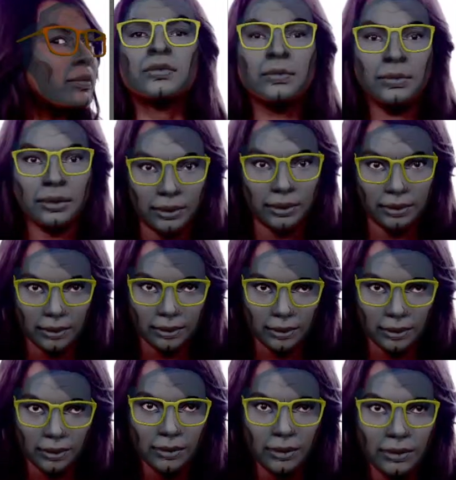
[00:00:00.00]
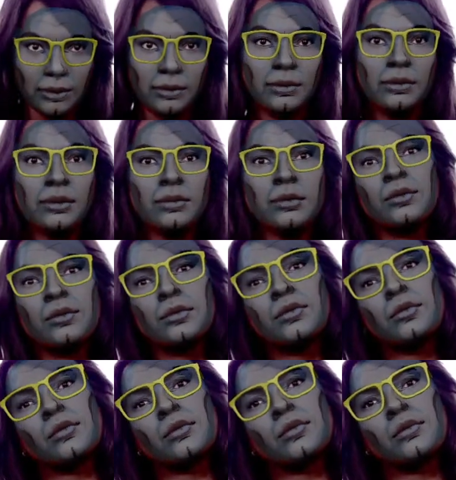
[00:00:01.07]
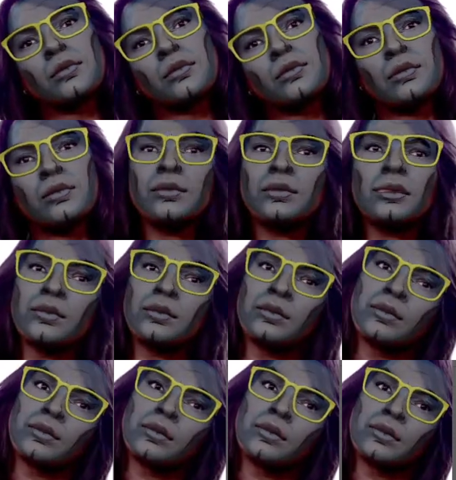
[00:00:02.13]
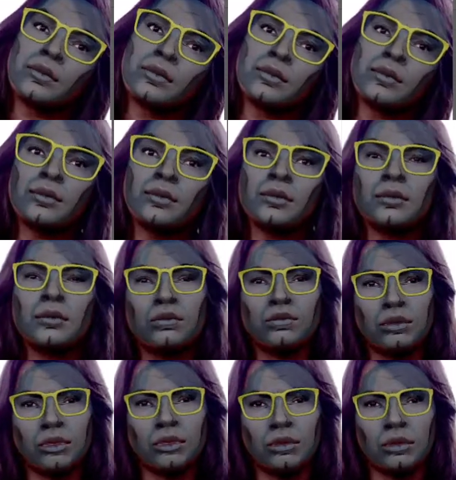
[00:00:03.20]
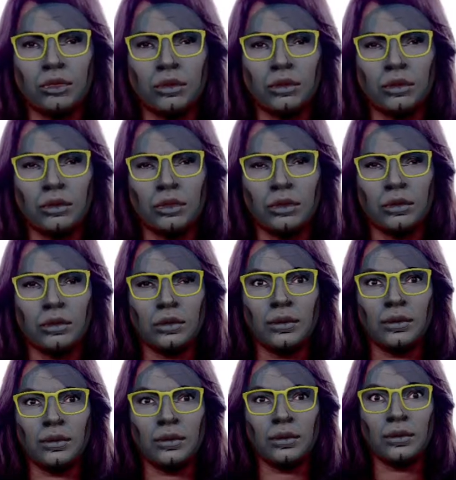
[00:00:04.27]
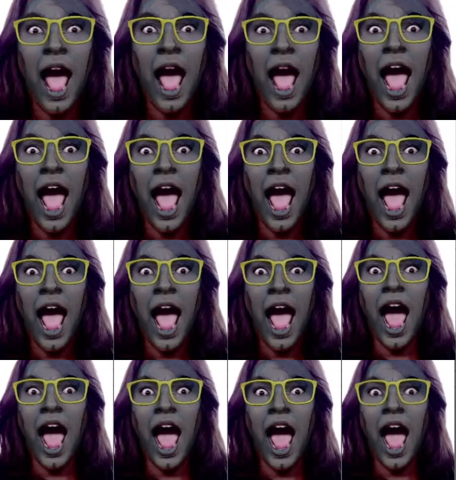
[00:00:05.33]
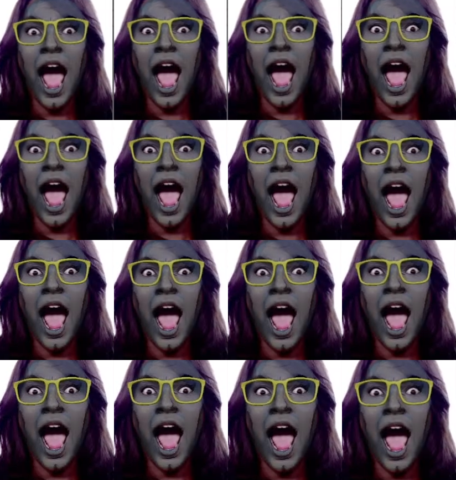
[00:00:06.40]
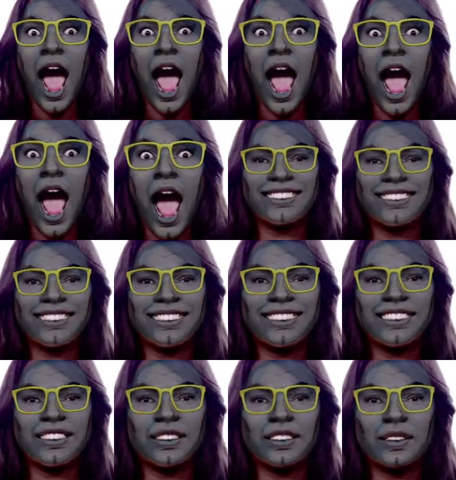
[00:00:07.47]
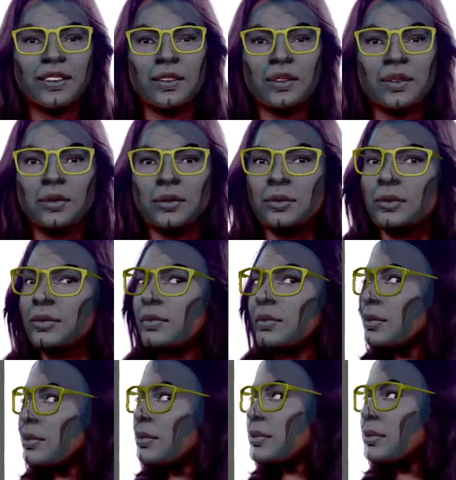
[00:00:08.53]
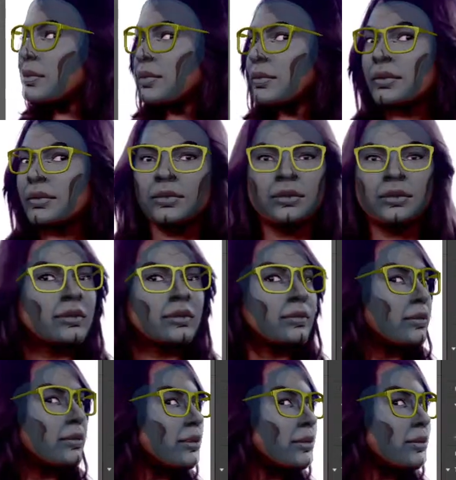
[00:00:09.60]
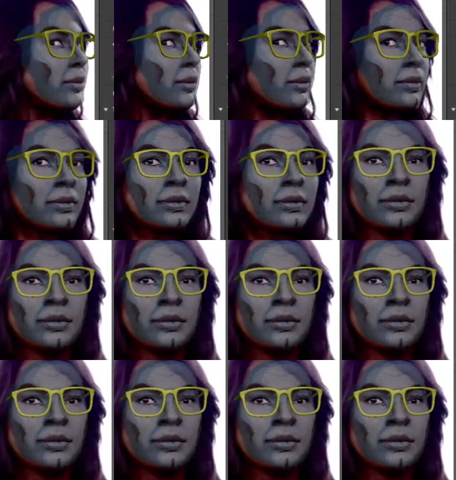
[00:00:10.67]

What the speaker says: when you do the smoothness and specular. Oh, okay. Bet. Okay, so then we on glasses model, materials. We on standard. I checked specular.